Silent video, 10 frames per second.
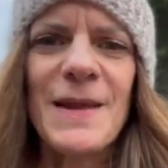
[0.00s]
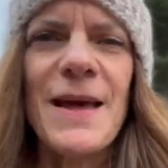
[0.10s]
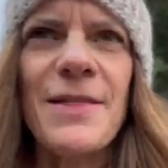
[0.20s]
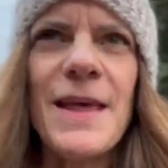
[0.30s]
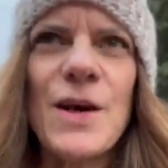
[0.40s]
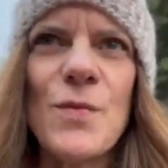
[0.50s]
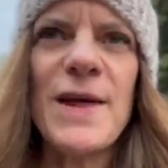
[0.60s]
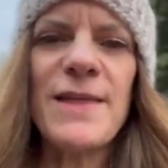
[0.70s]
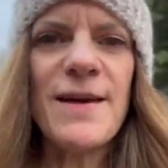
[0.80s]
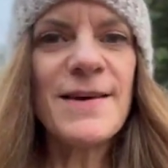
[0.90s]
think
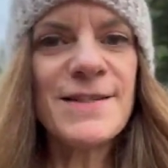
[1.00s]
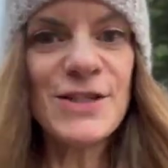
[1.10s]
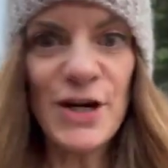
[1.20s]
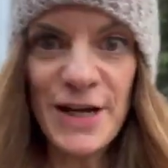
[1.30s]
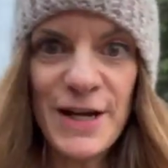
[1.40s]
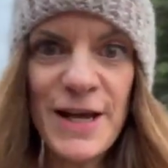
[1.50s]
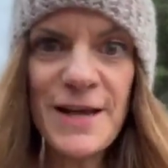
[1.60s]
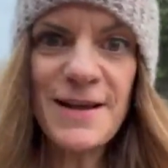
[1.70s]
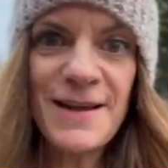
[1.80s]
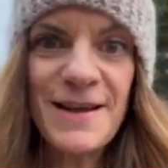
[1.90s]
with starting a
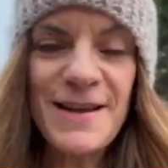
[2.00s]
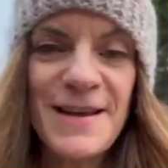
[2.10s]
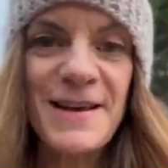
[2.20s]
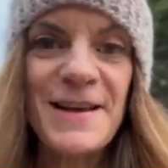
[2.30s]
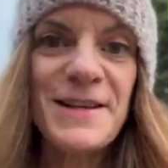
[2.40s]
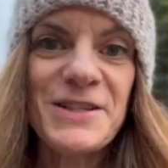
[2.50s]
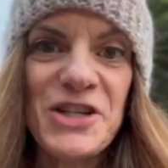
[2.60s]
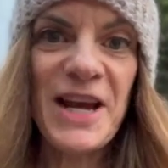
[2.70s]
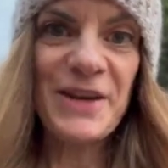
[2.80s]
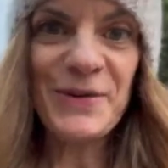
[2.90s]

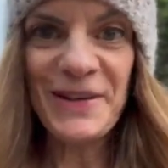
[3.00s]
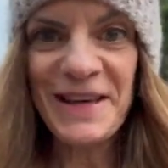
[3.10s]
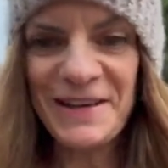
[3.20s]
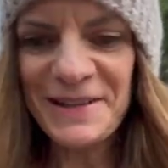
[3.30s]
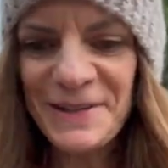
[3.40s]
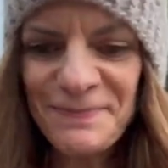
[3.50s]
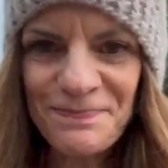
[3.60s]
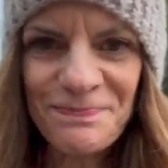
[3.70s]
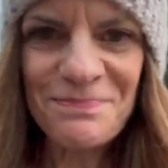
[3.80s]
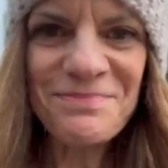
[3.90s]
channel here
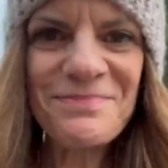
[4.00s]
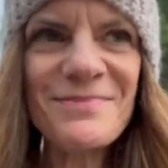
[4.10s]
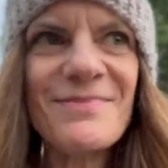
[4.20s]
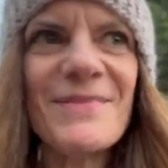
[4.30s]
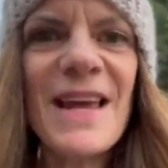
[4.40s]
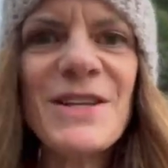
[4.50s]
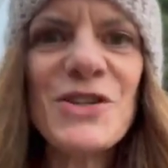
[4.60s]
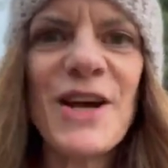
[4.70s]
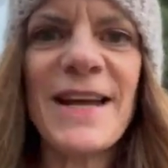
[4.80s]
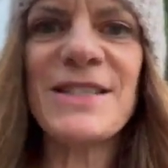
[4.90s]
and
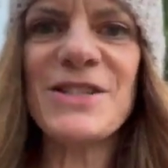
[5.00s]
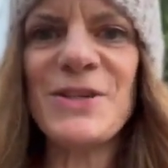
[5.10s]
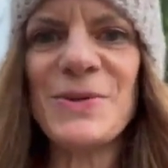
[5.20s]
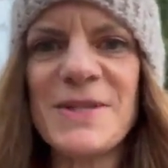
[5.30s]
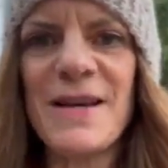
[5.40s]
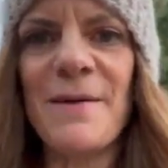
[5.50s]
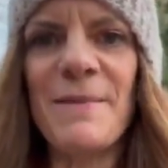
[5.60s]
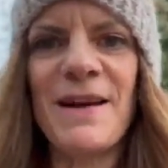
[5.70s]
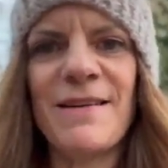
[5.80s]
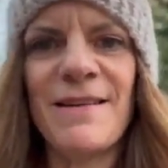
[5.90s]
trying to do
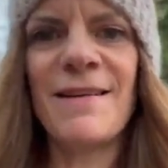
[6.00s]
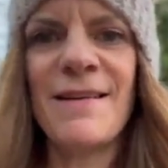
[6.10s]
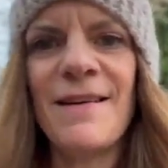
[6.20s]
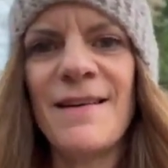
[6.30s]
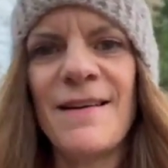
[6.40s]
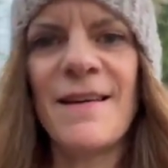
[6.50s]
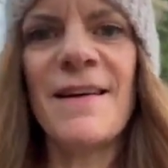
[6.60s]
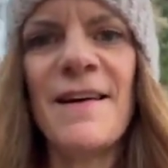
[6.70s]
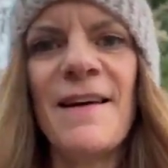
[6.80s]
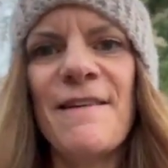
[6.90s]
some
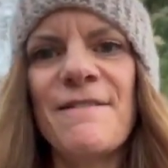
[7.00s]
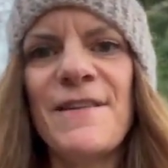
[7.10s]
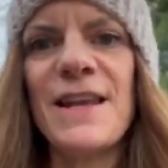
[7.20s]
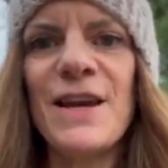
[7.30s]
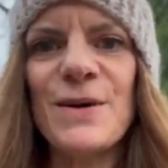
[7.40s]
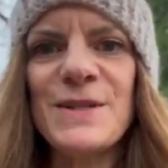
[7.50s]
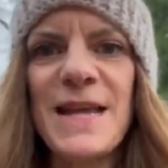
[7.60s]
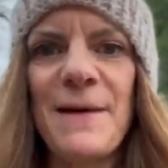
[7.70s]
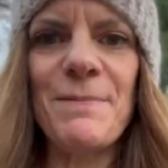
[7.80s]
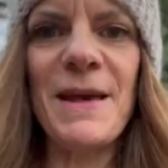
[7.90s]

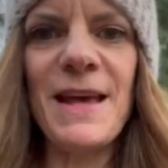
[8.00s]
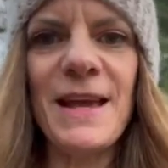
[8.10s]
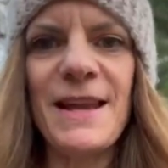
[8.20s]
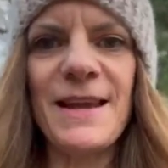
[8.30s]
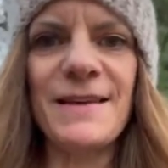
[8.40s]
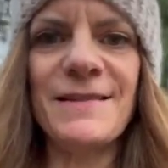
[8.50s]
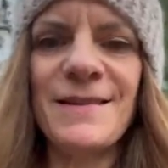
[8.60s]
videotaping and